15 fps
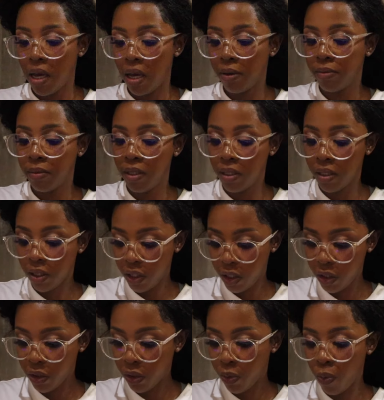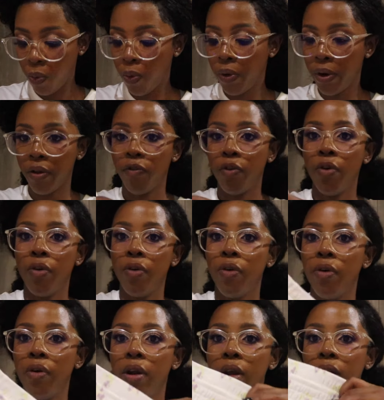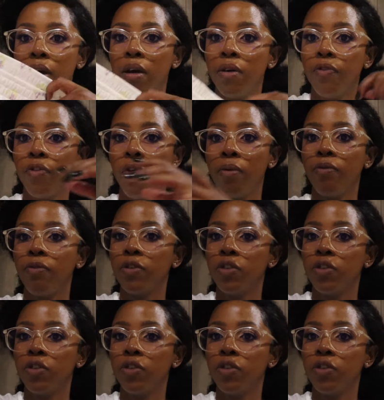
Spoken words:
These are cute or whatever from